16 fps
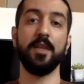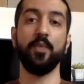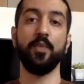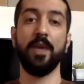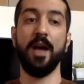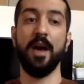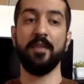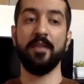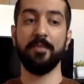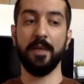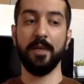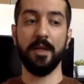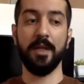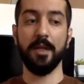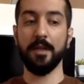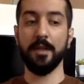we have been
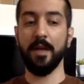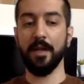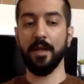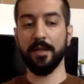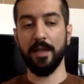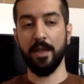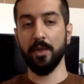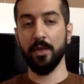conducting